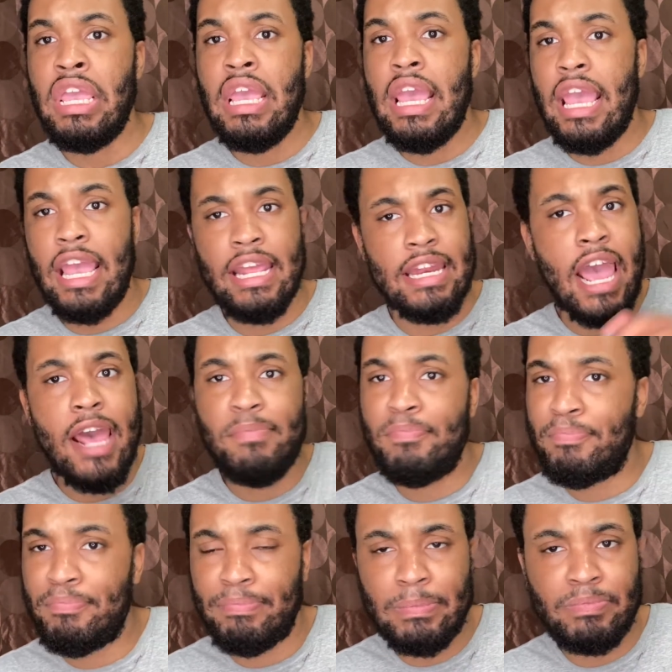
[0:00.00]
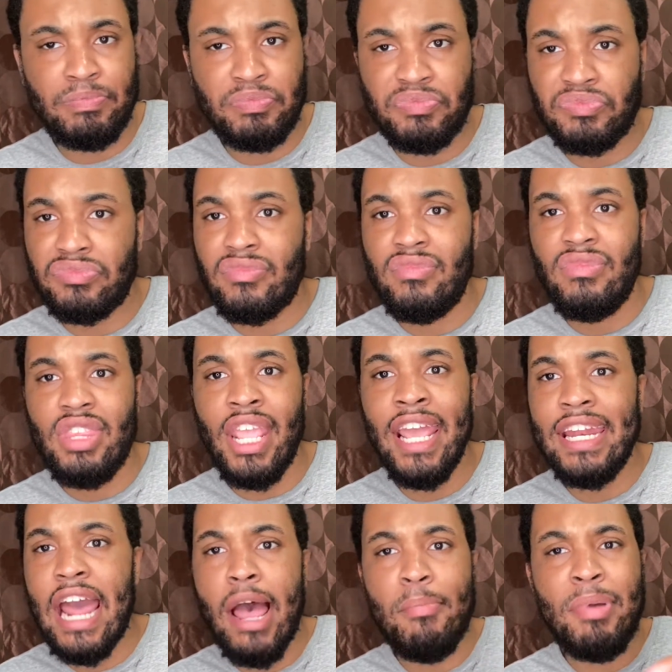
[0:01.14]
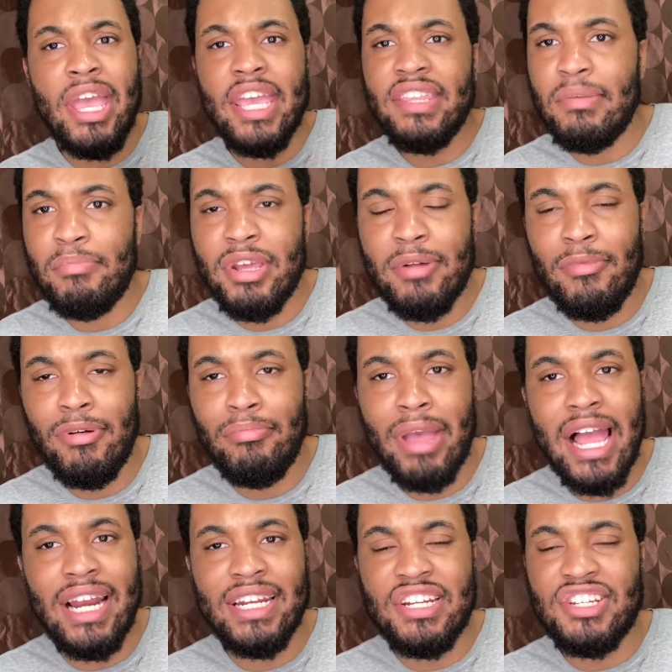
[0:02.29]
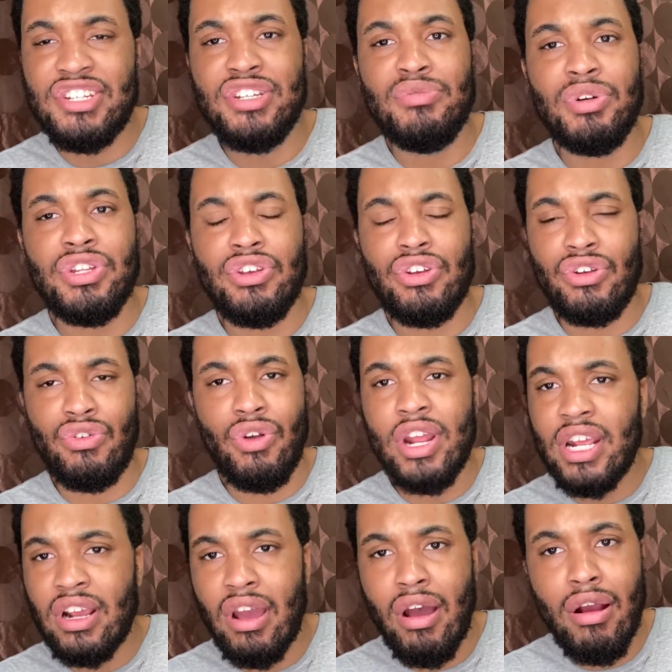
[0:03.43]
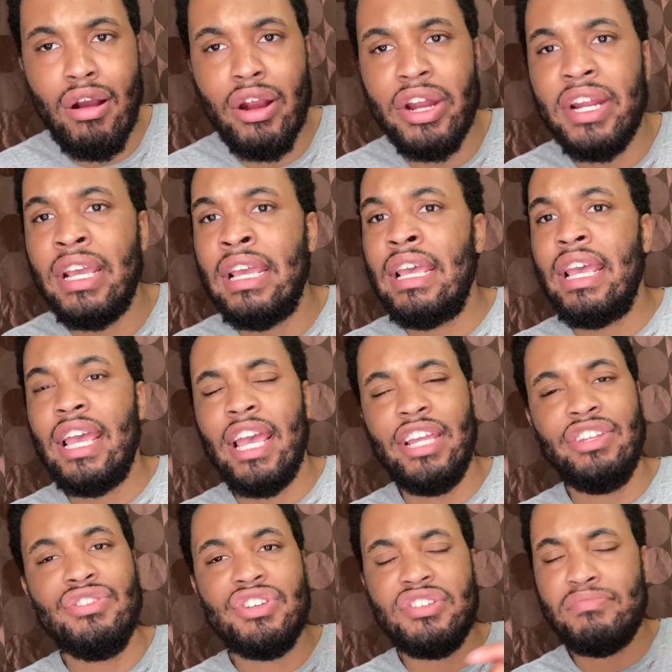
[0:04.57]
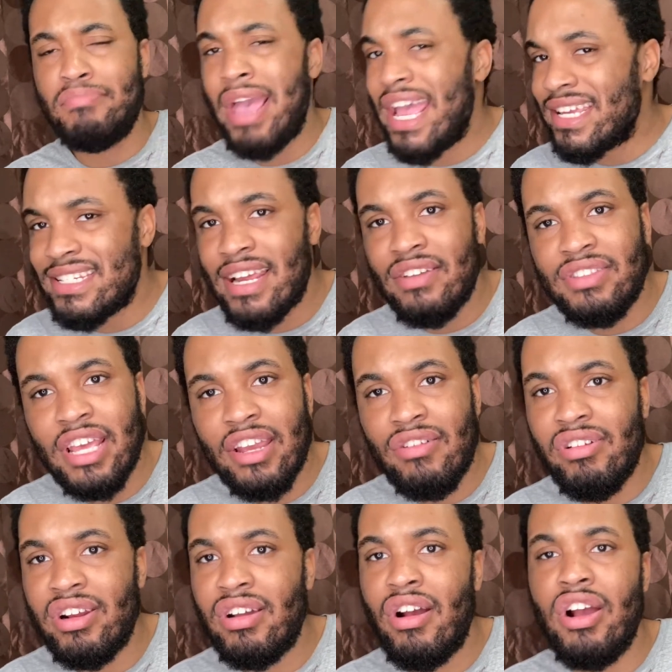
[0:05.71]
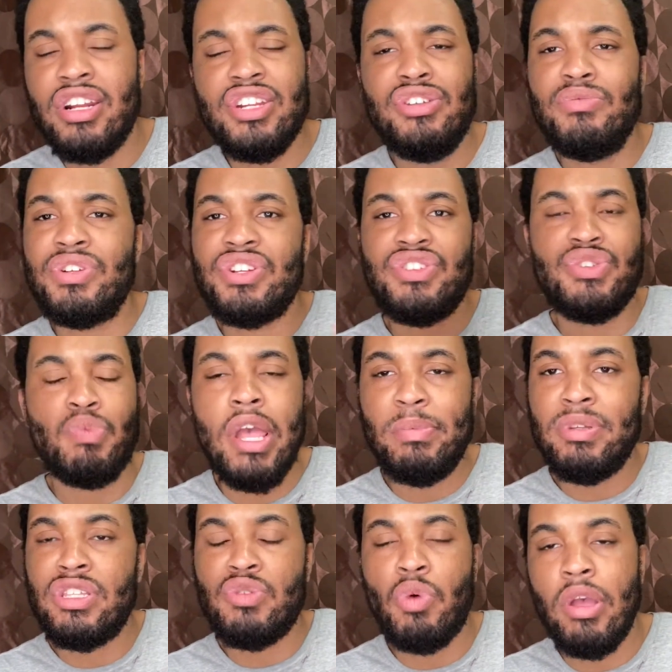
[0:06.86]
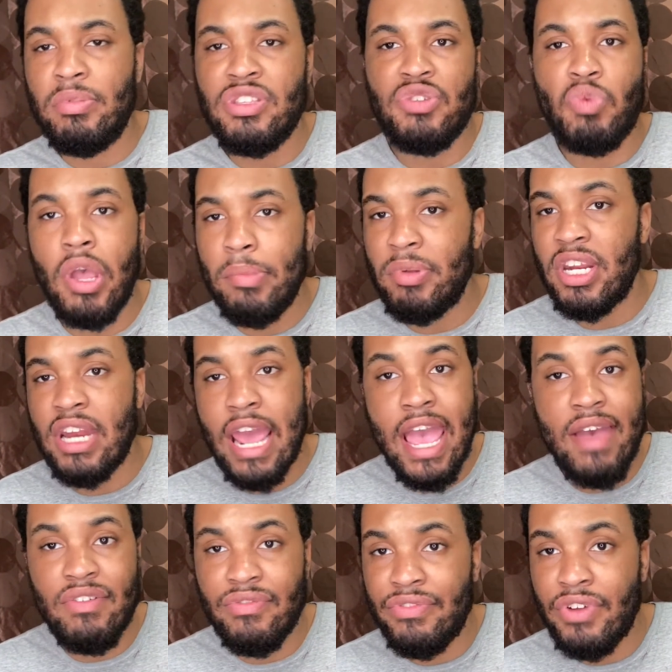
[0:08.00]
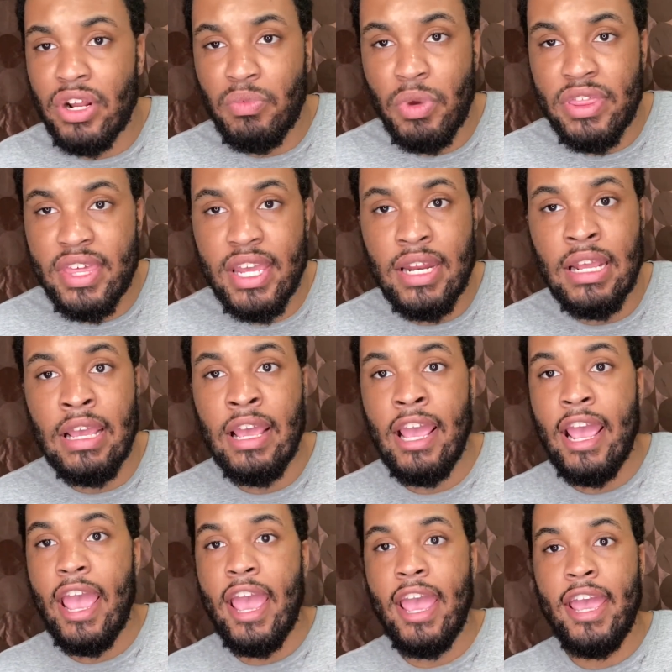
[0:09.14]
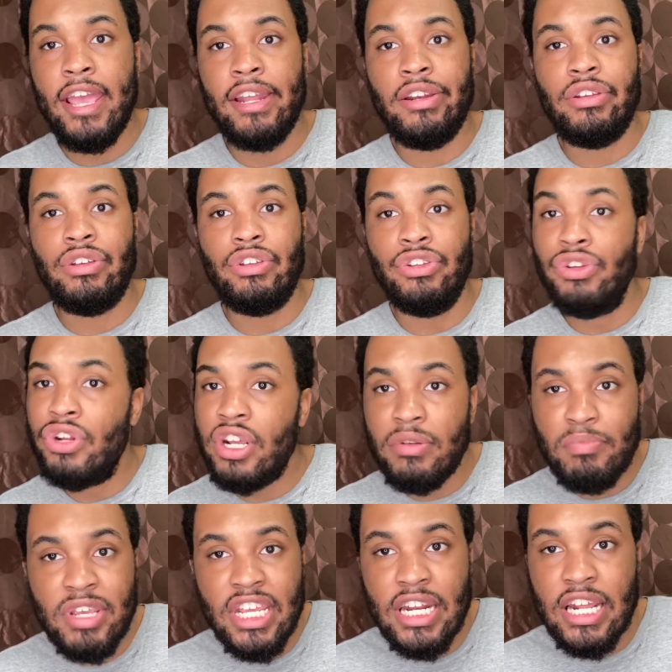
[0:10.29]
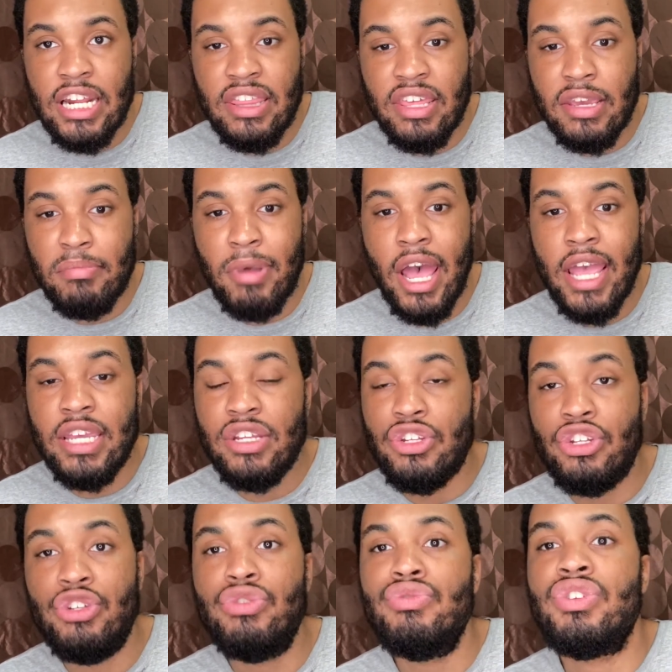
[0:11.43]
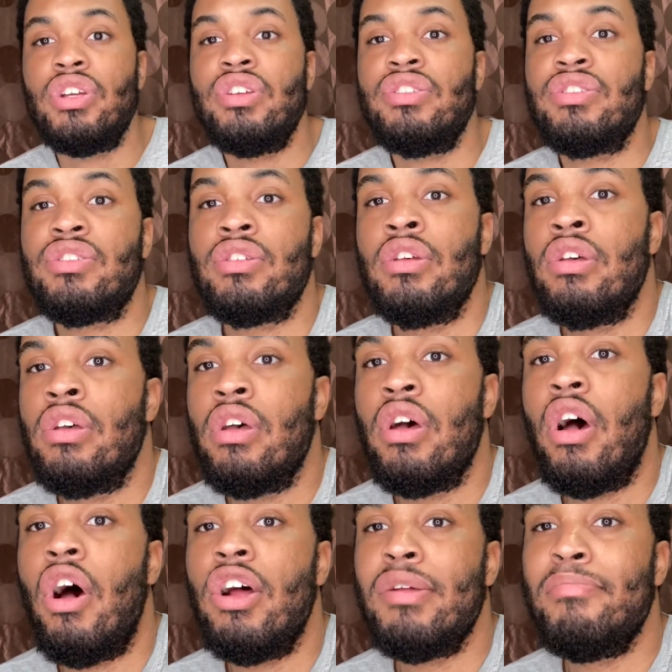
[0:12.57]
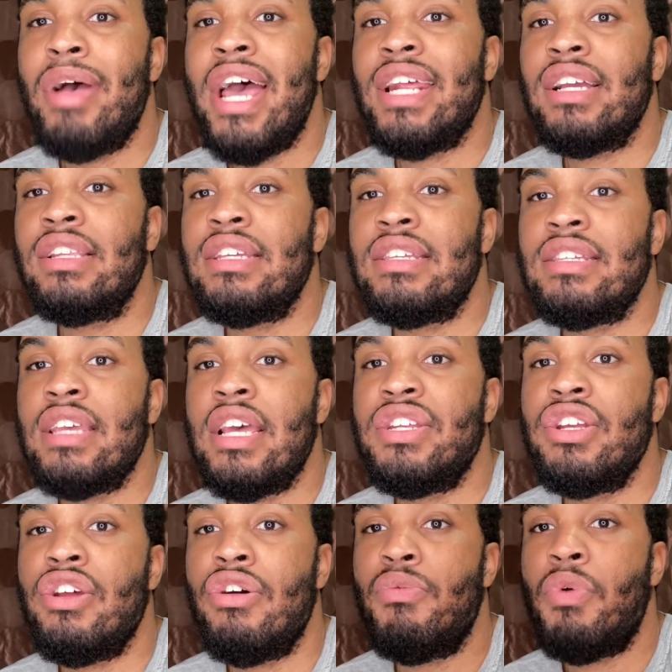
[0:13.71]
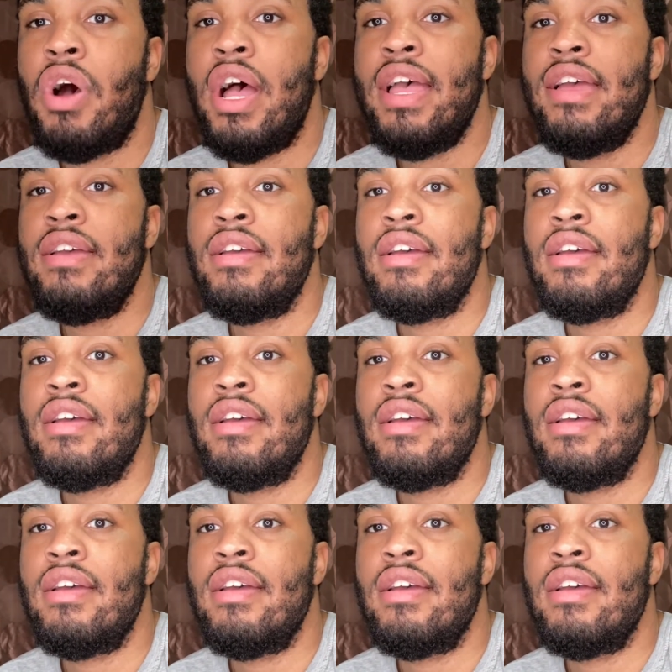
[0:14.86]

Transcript: and not paying the minimum balance due on your credit card, and you just maxed out that credit card and you were just swiping and having fun with it, and you didn't mean anything by it. You just automatically said, you know what?